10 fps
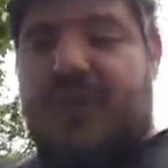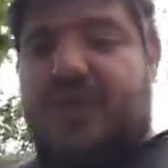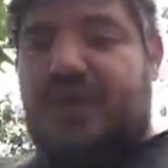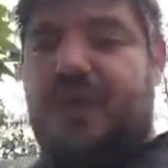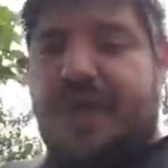
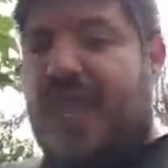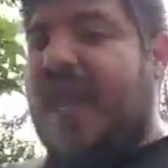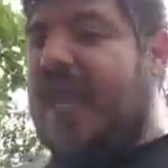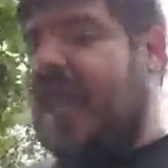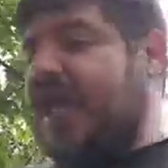the
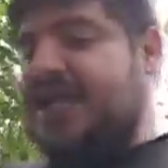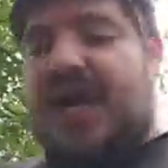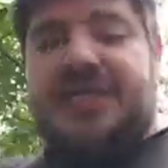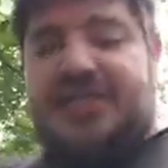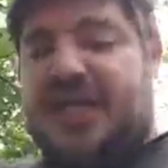UK,
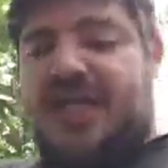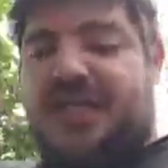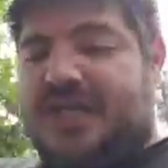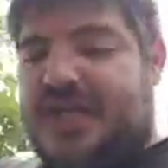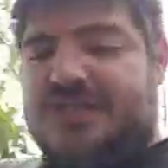not
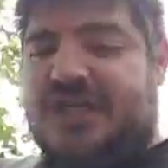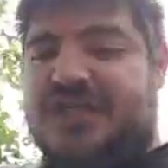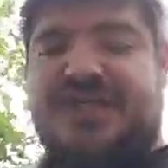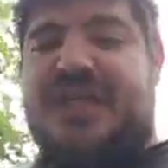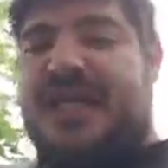
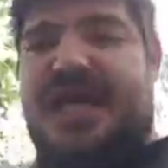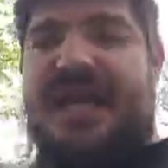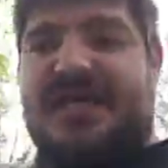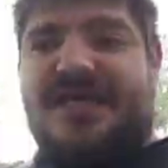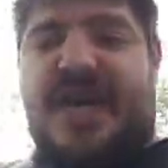just
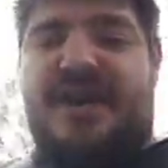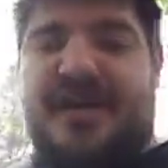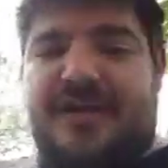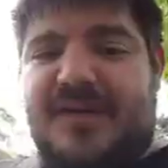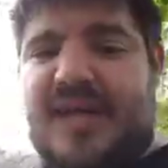the
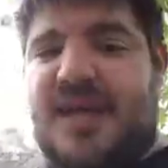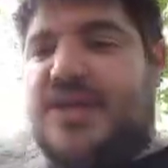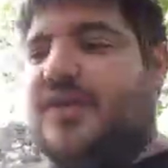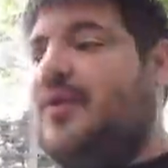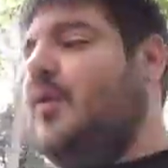entirety of the
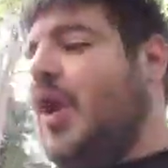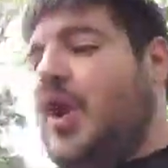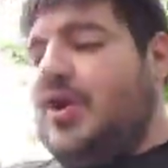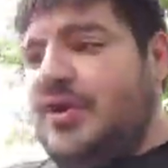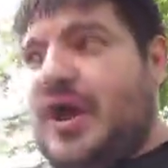EU.
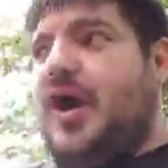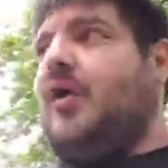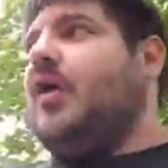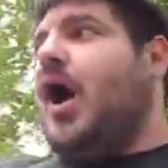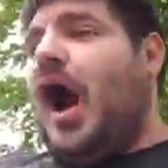
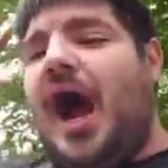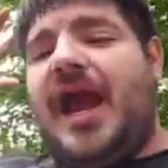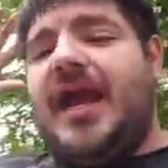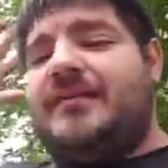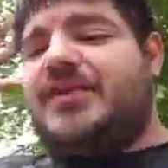No,
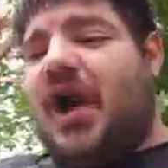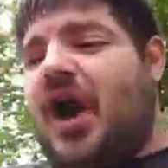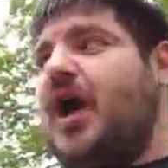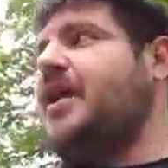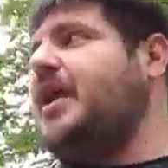I am
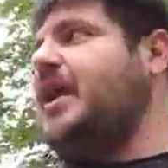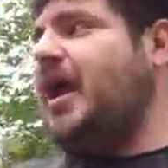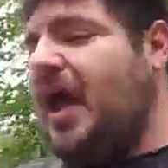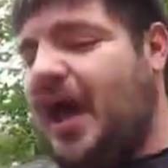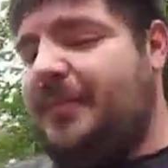
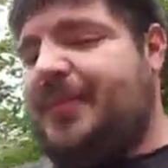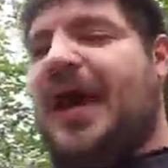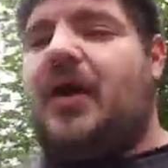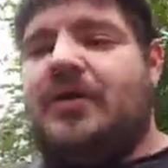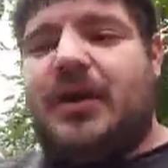talking
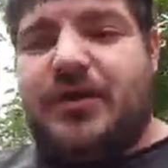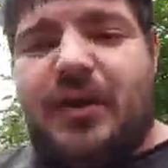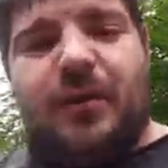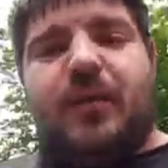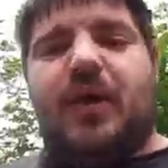about
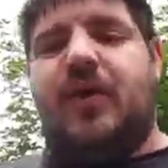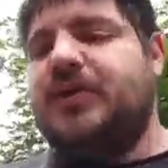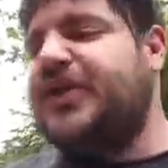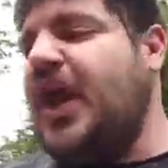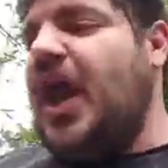the
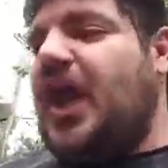world.